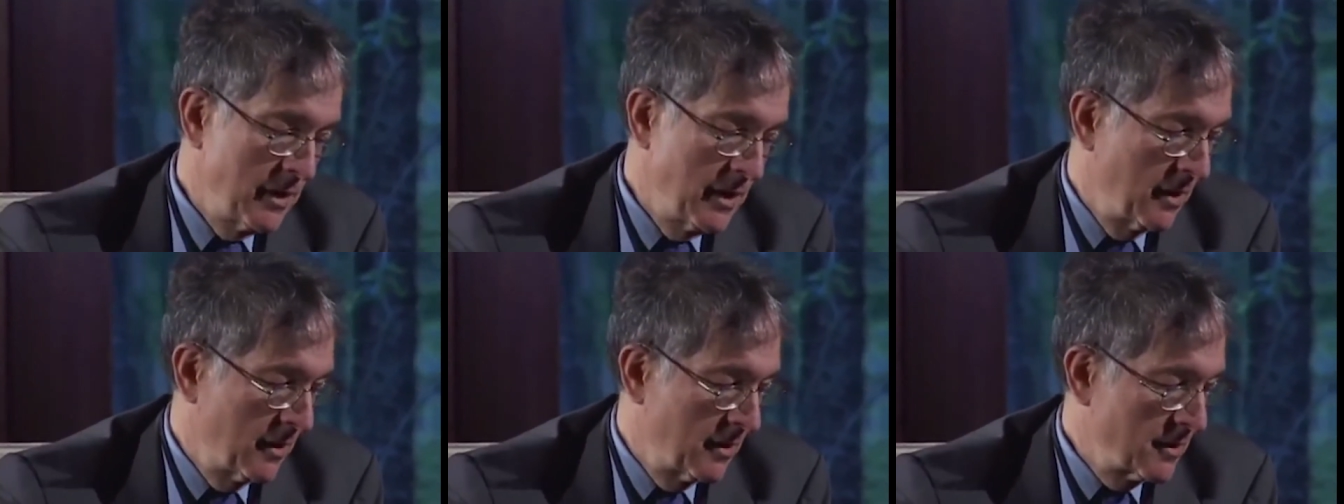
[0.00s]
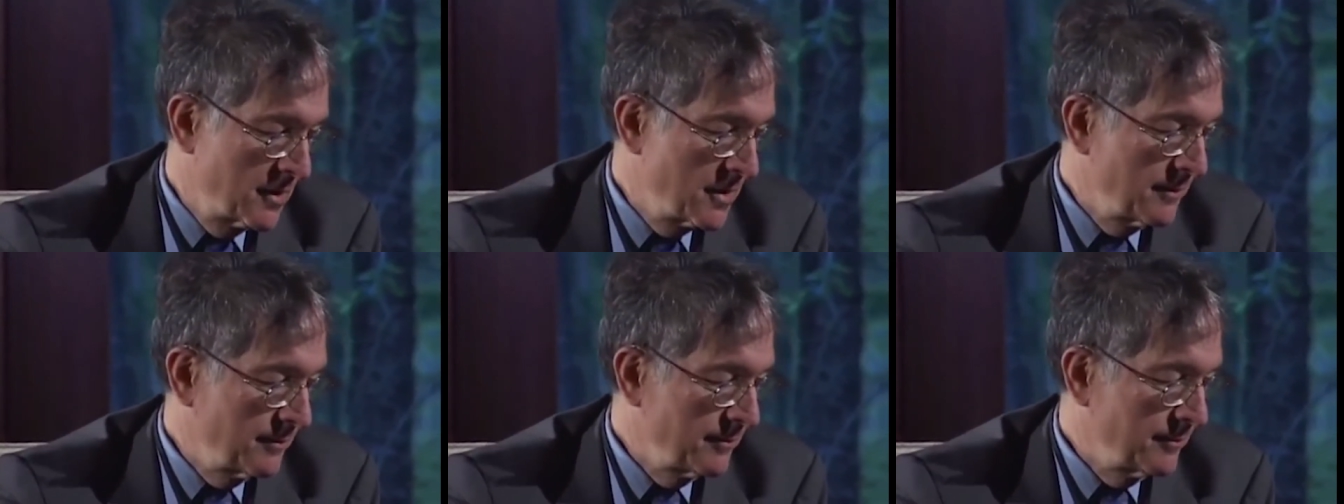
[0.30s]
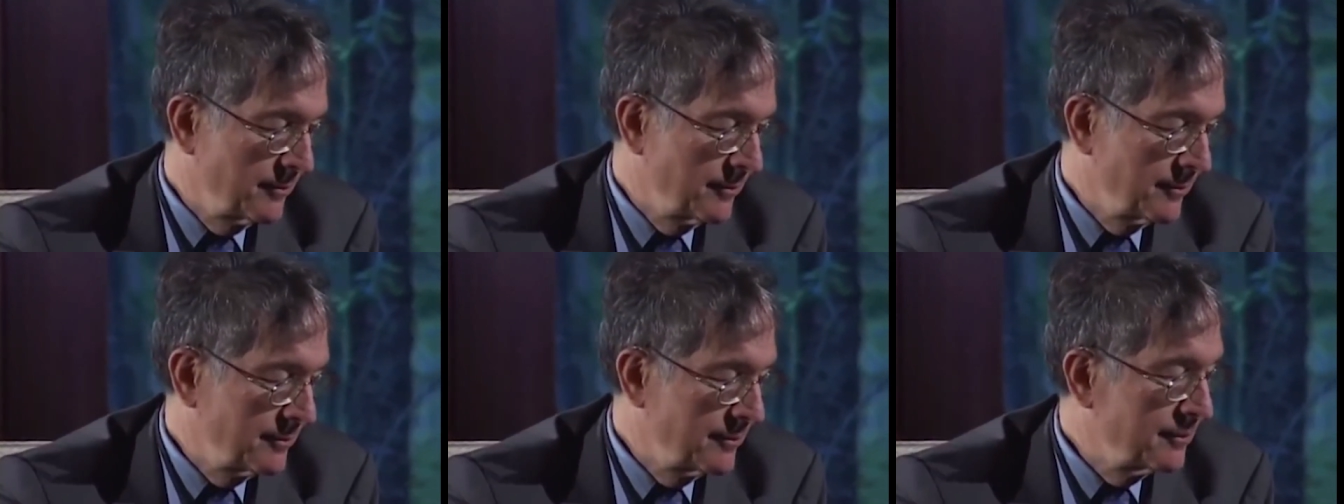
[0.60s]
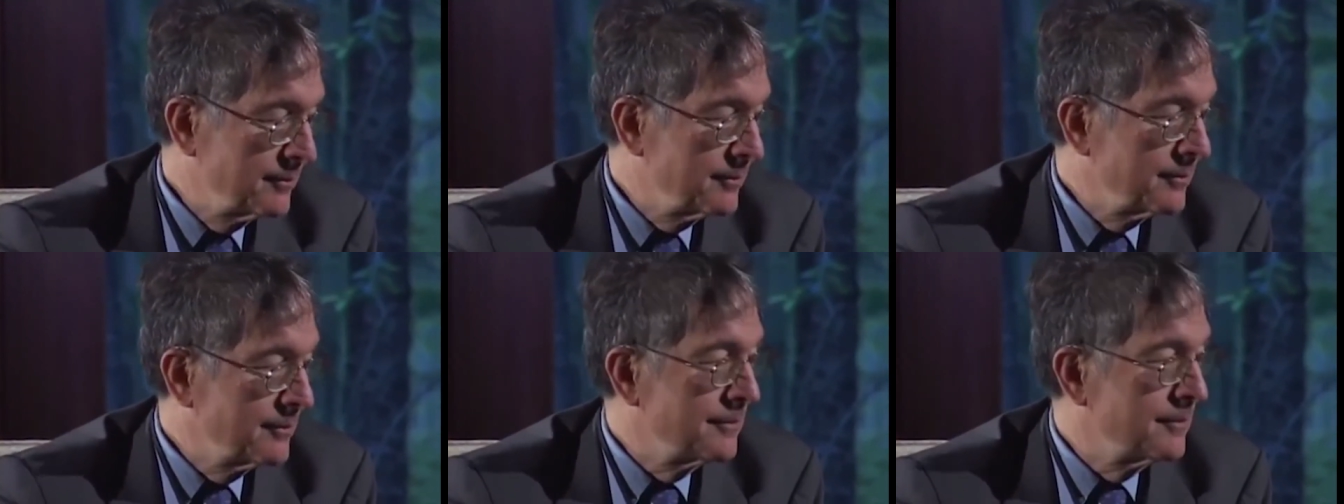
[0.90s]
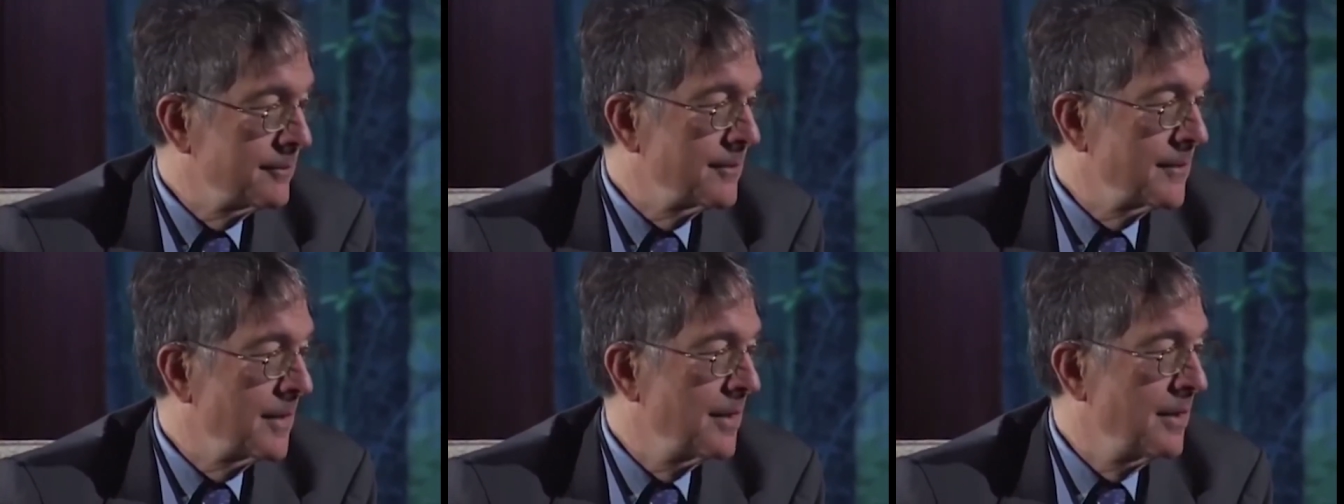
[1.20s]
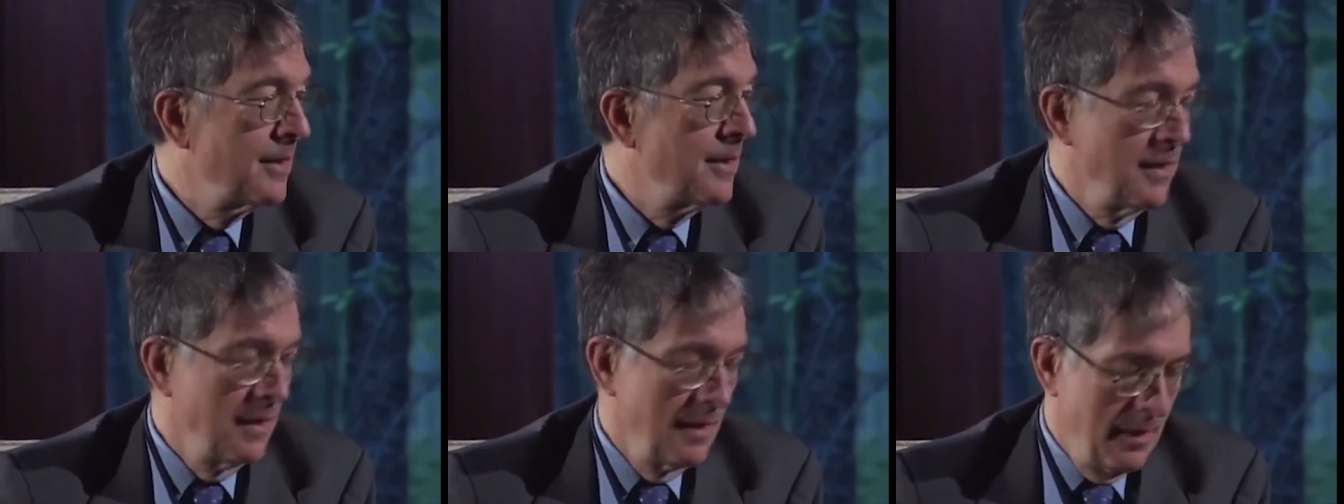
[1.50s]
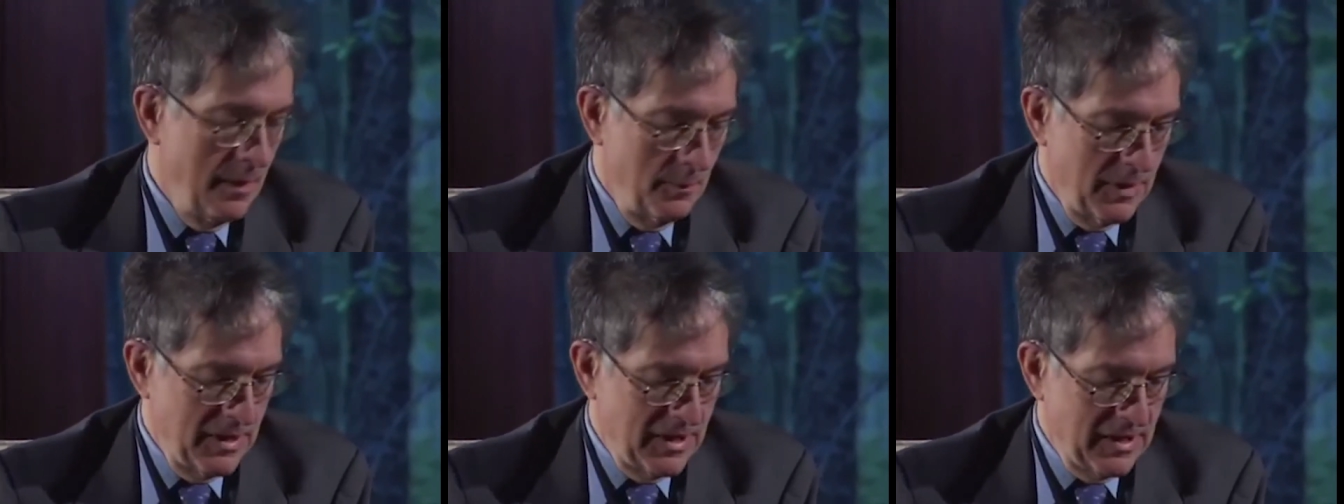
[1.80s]
years.
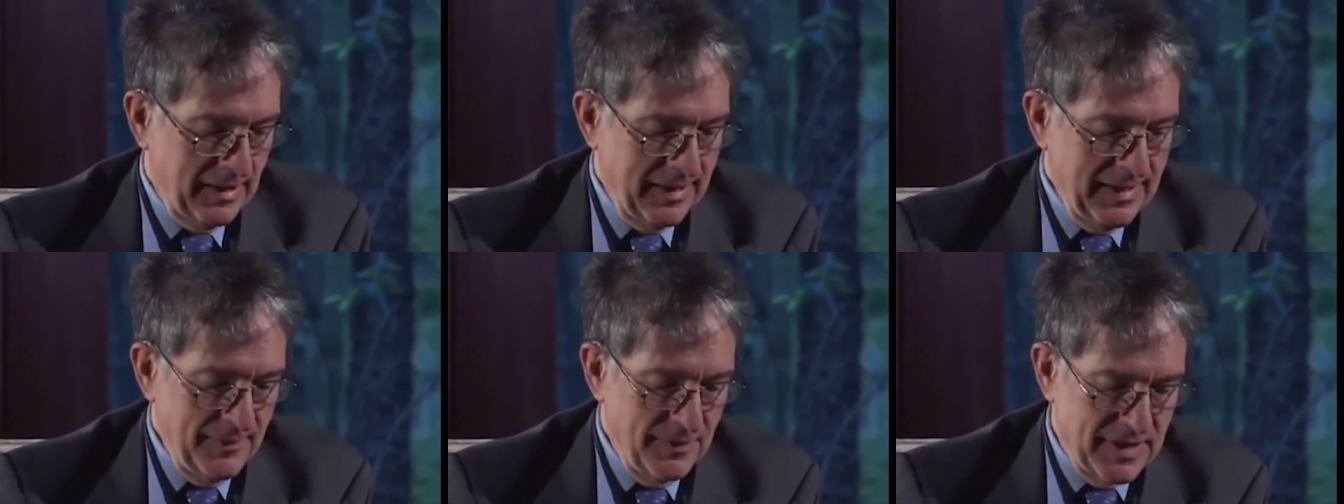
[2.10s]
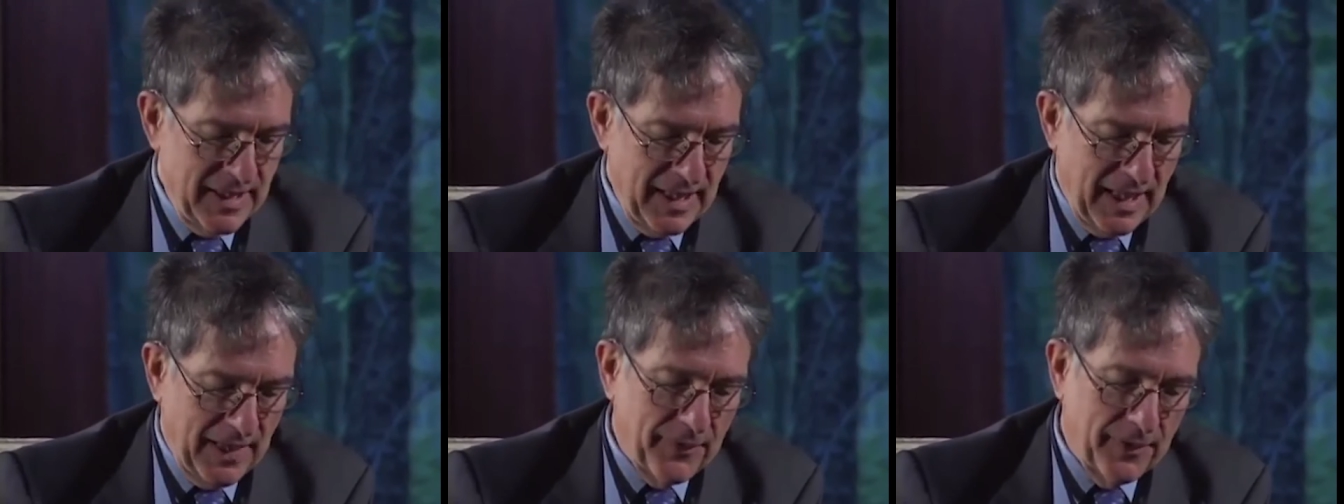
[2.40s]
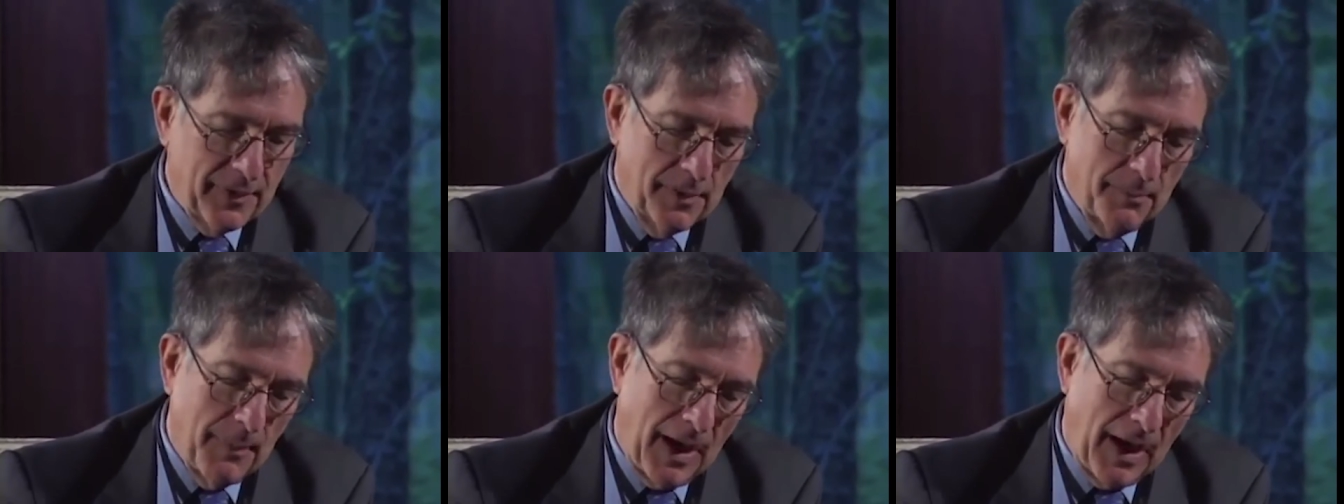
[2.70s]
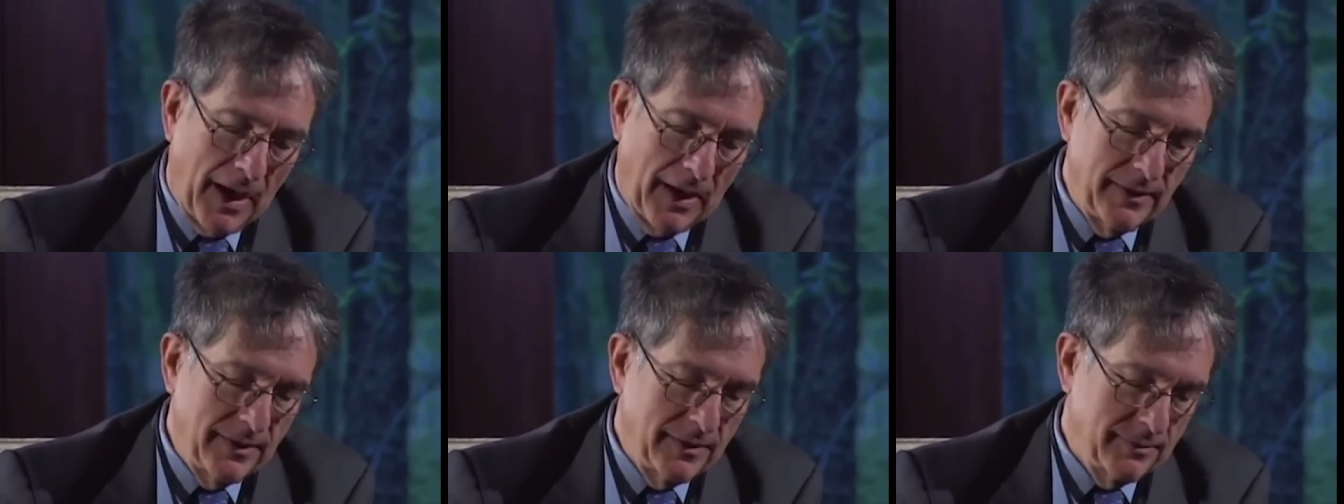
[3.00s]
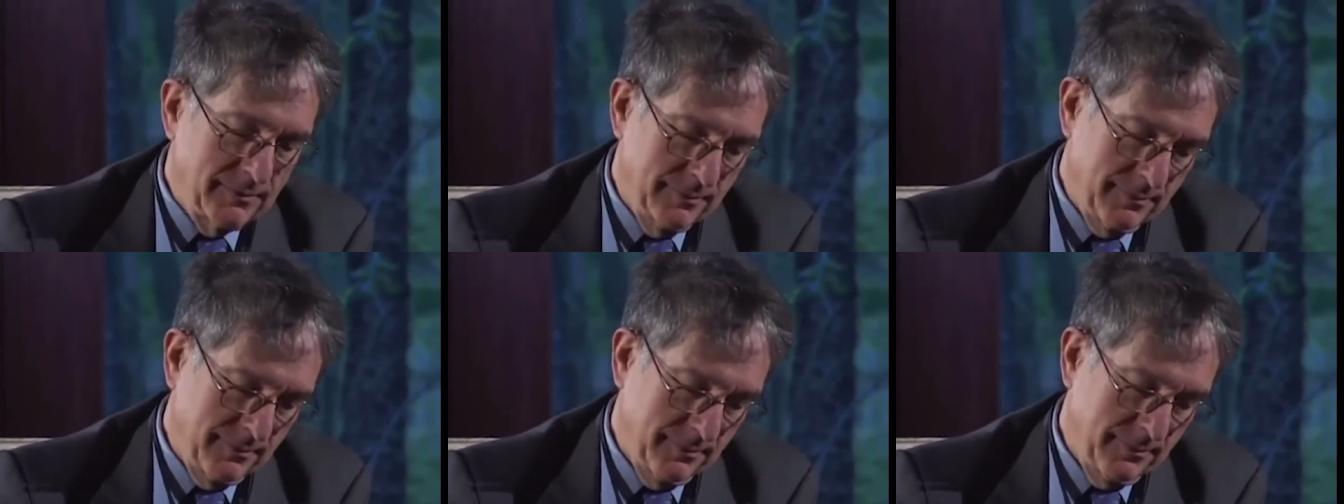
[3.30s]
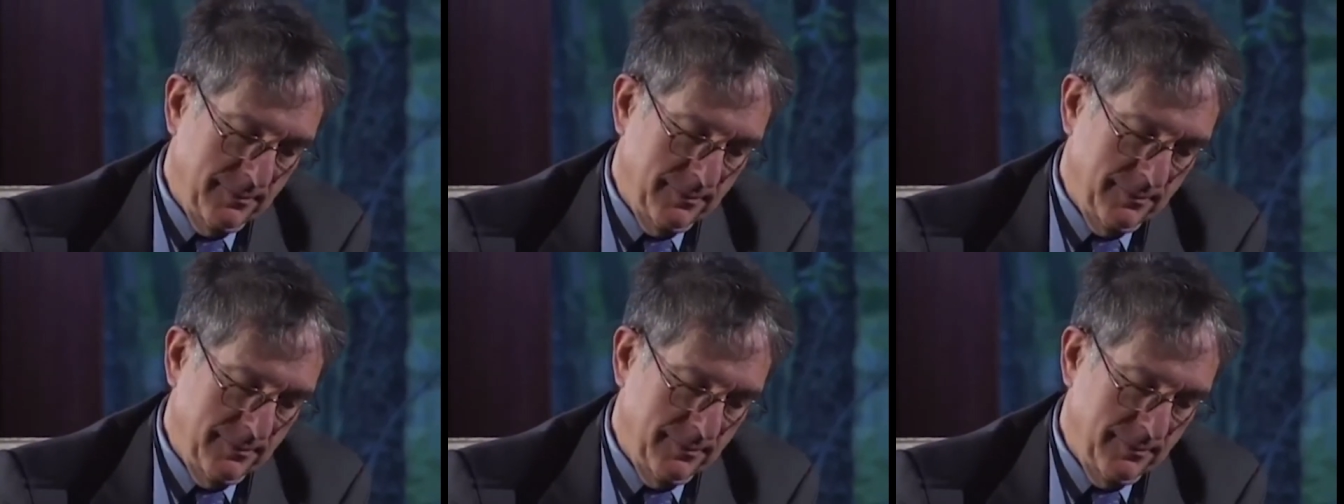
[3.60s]
Which leaves the ethical mind.